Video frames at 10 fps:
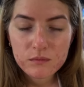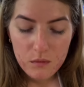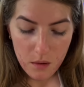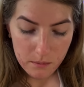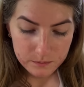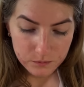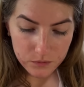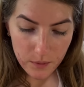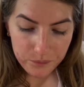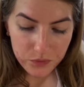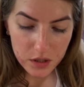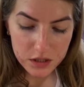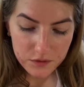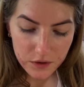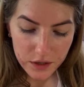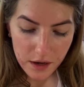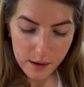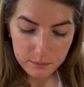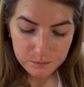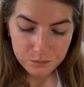The mee kuah is a very
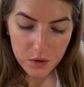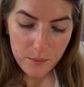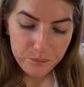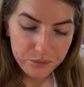thick soup